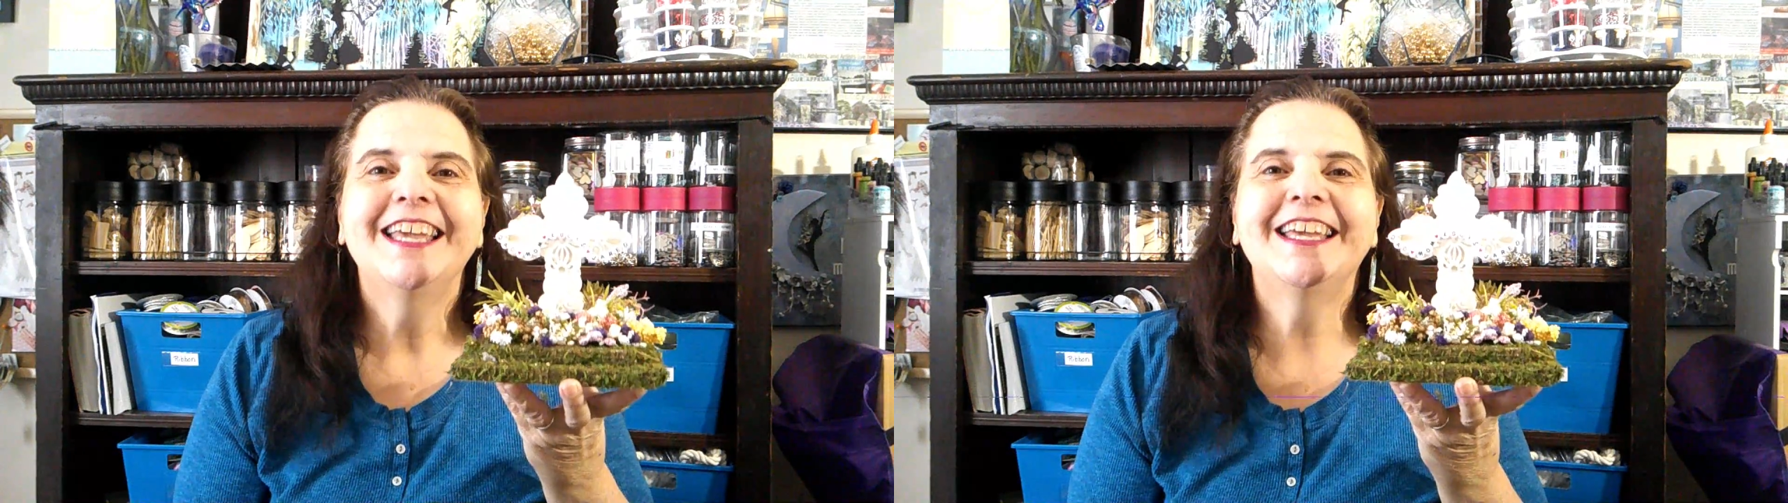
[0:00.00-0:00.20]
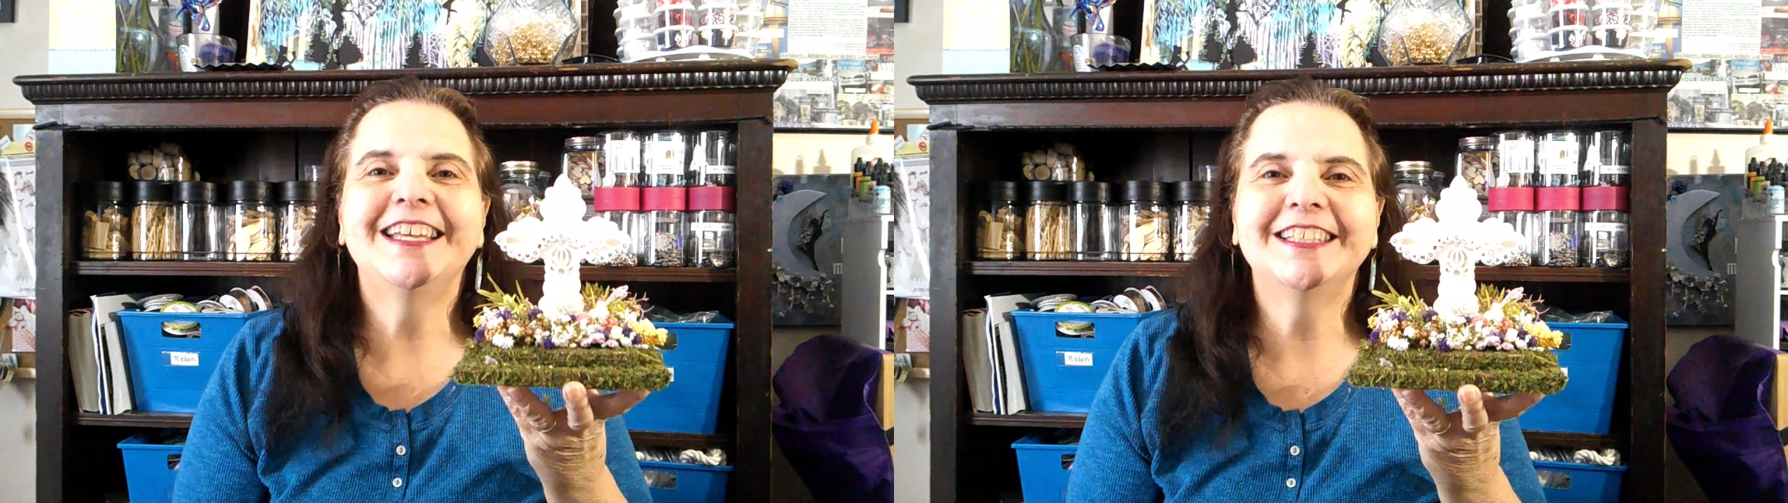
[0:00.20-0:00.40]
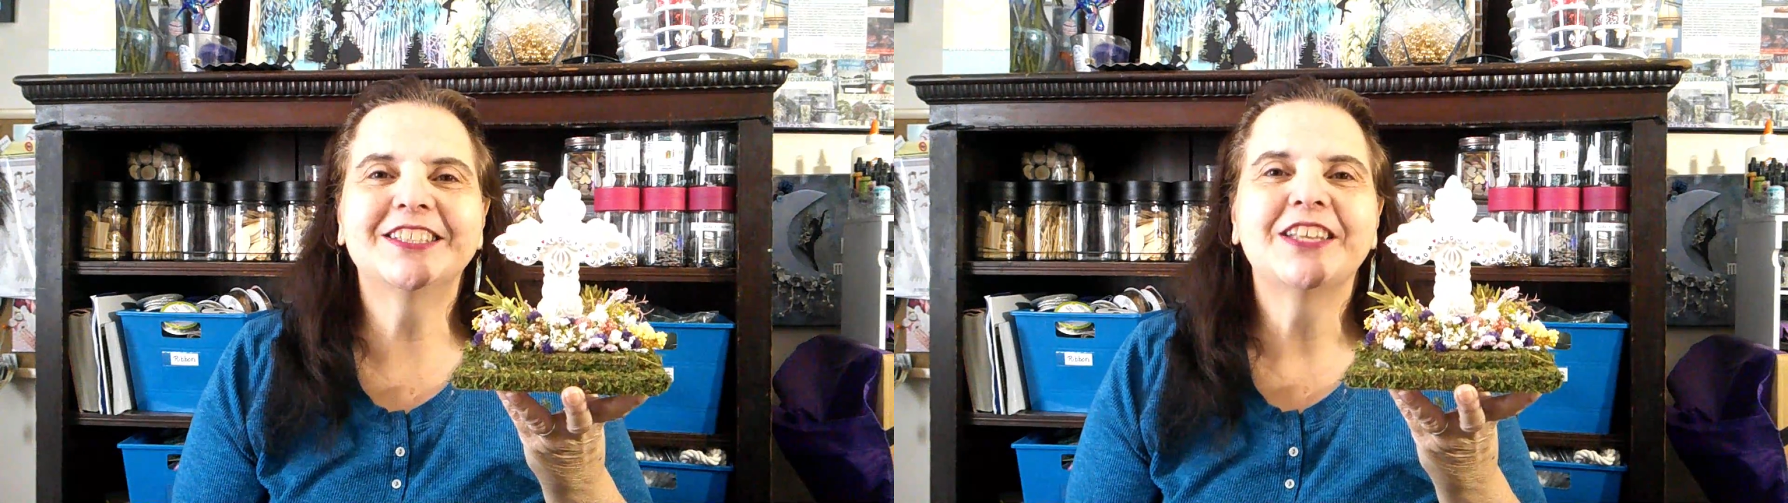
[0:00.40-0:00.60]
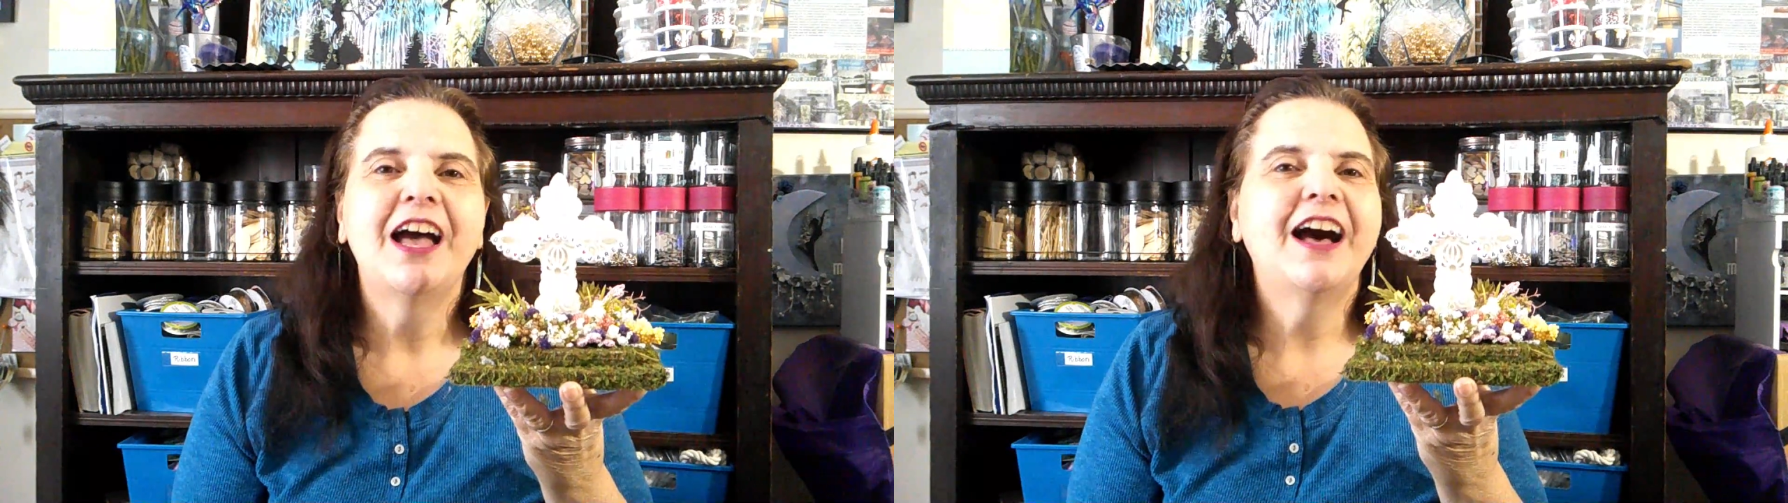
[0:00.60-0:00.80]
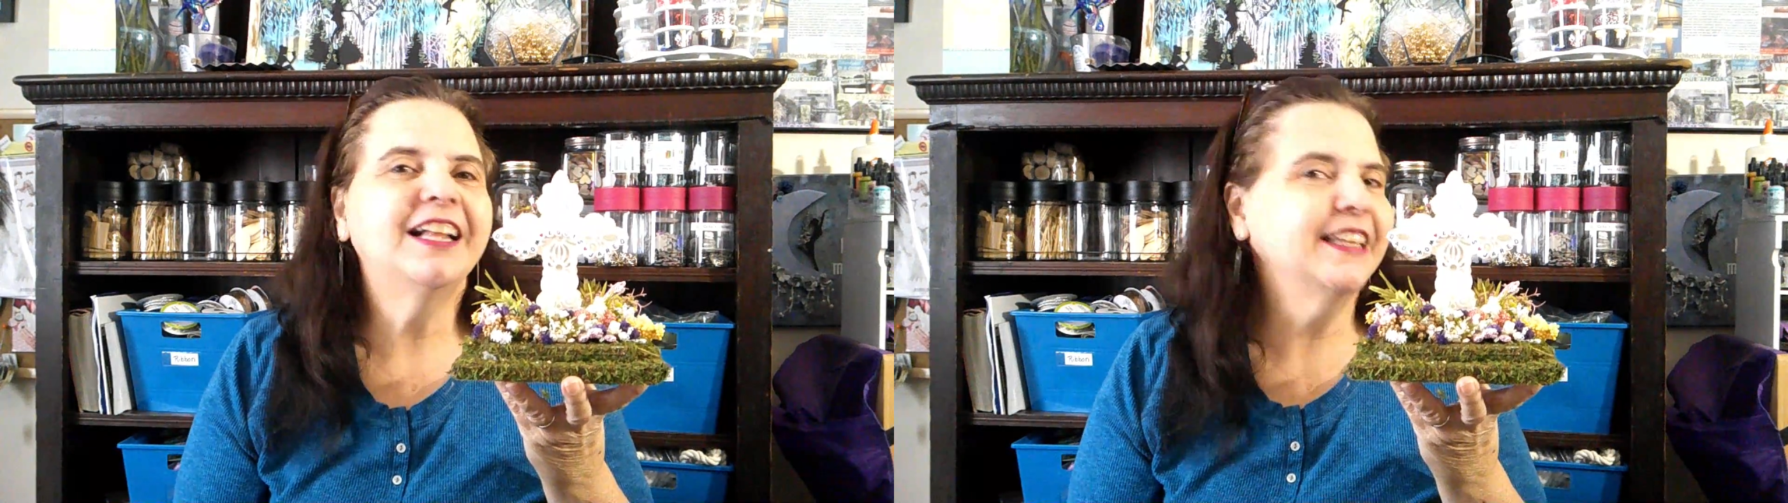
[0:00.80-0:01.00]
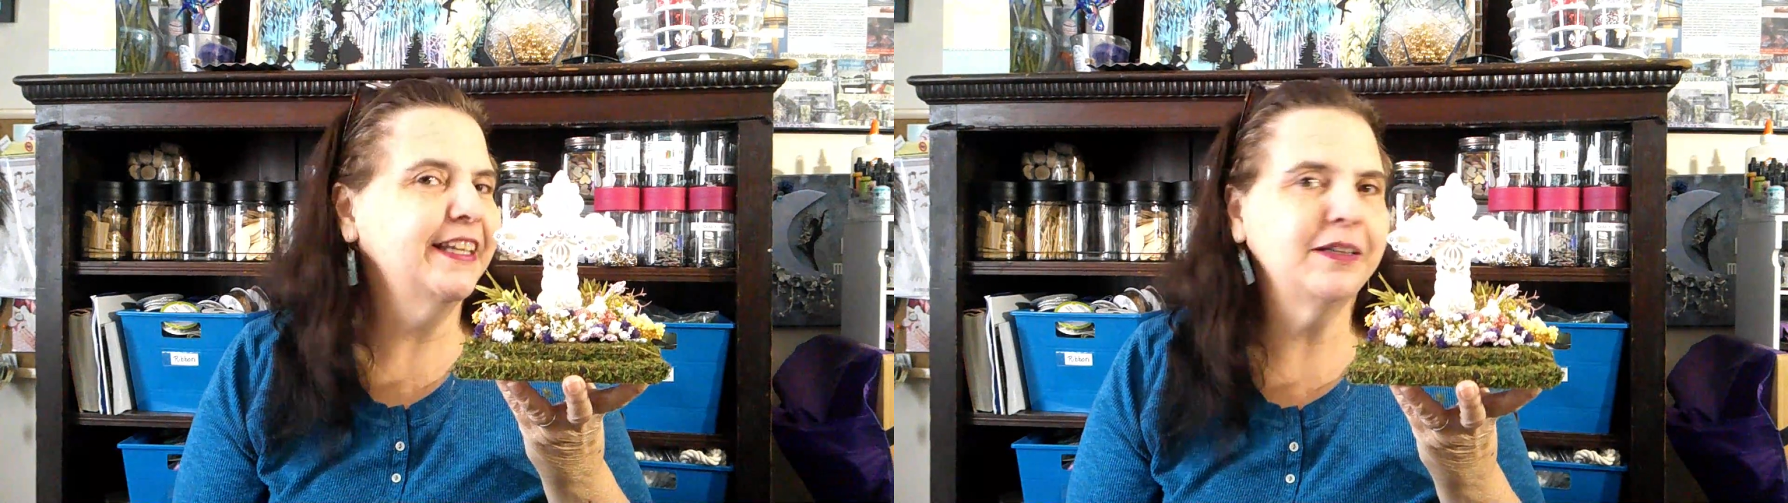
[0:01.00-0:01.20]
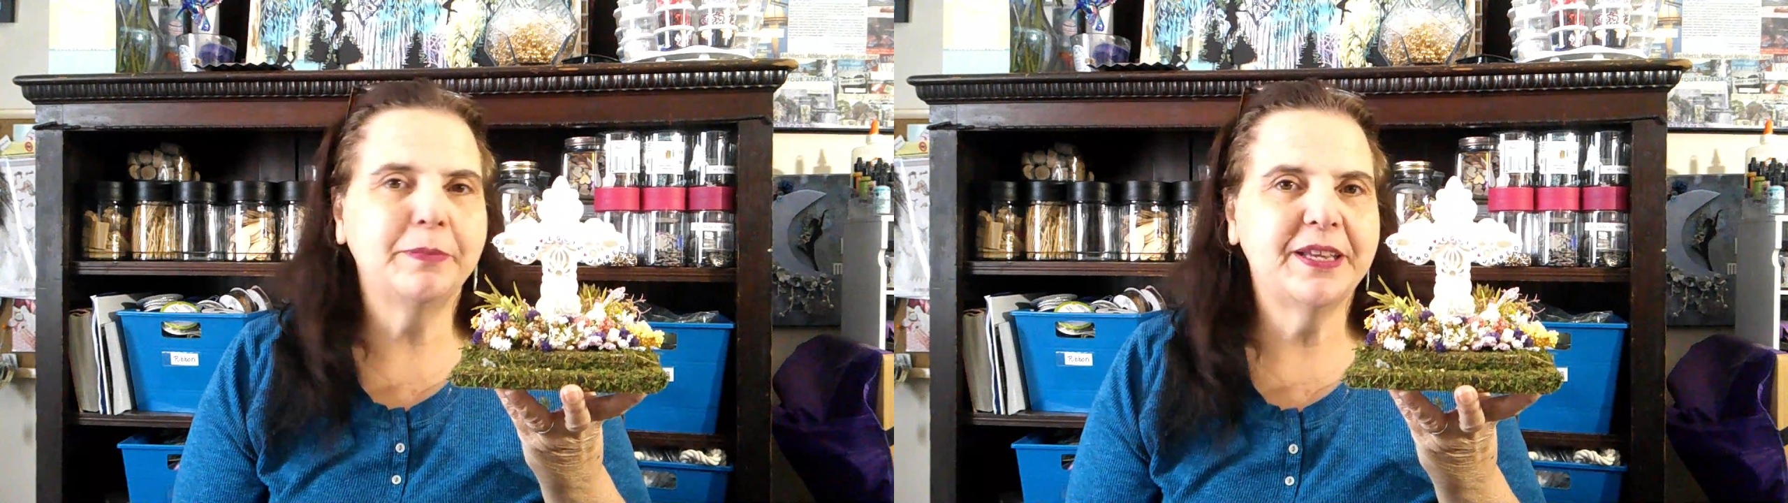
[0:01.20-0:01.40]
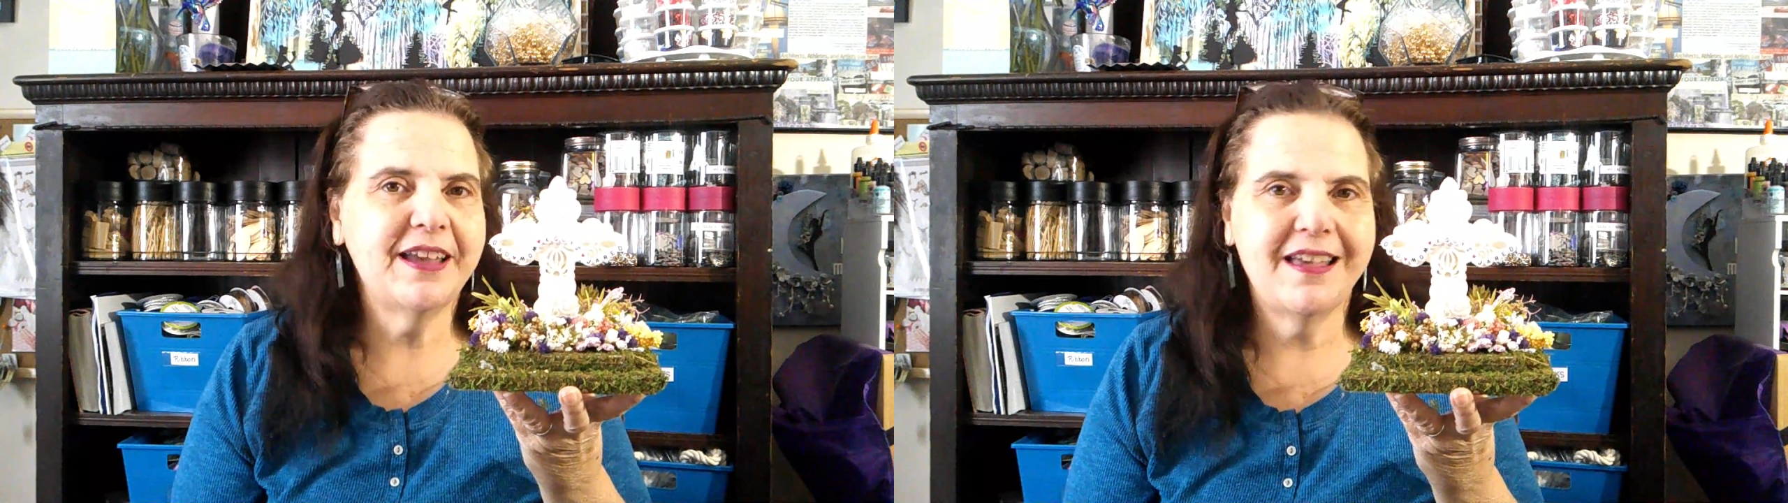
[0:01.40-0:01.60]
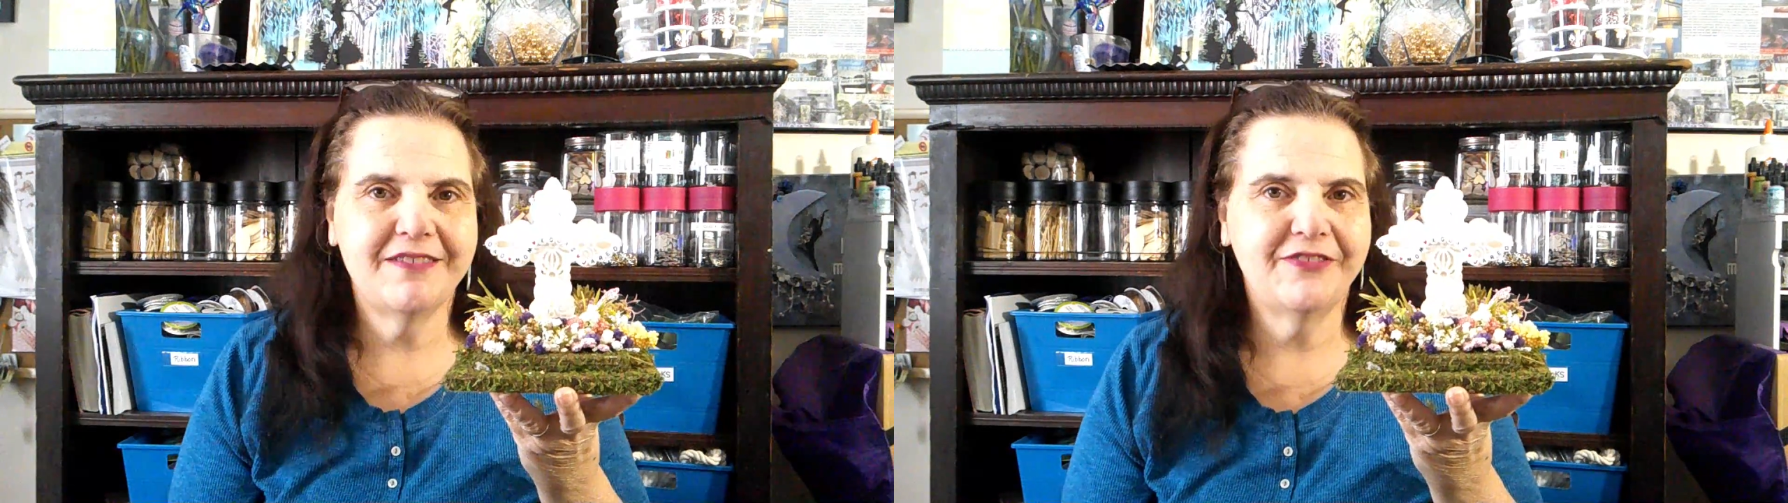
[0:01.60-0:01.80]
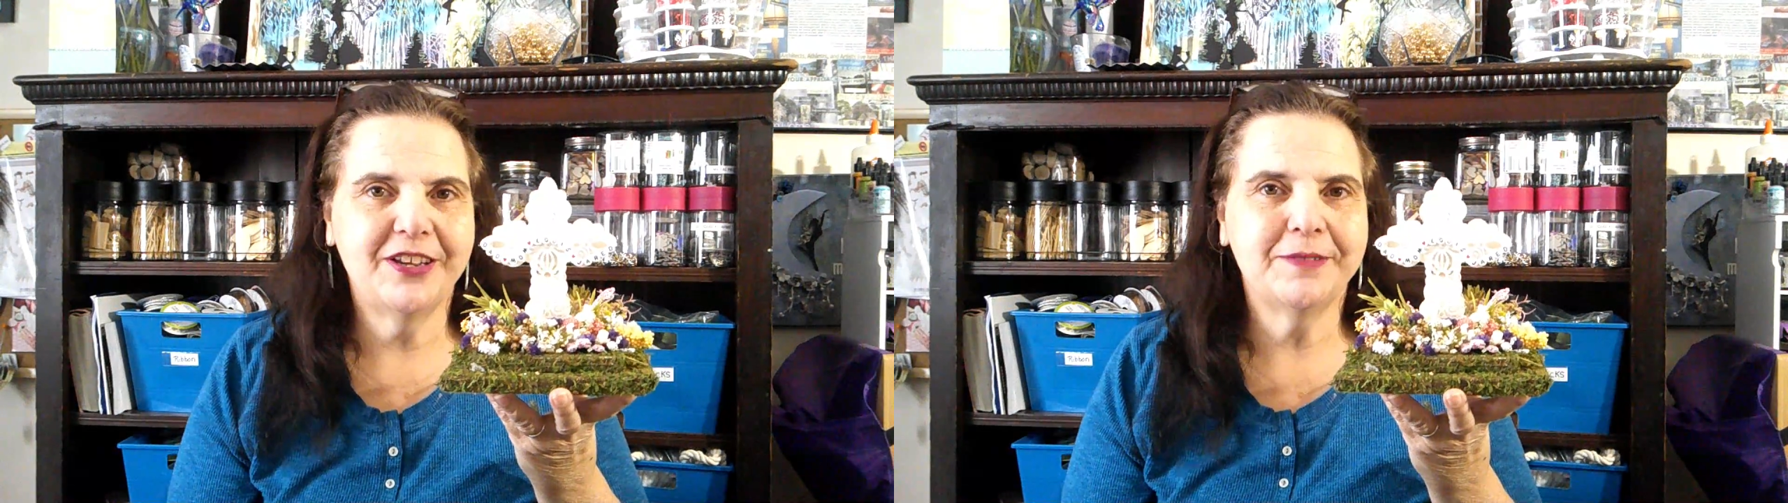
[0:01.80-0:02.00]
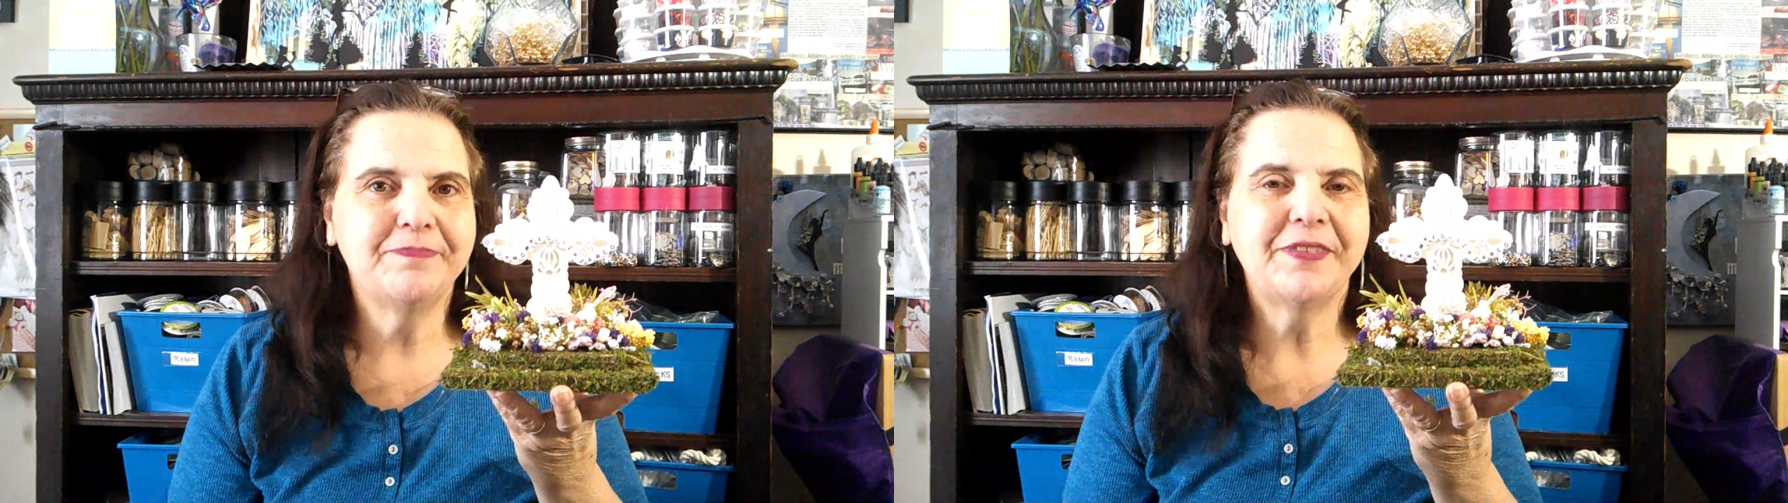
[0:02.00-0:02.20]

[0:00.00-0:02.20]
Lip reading: is a little bit of effort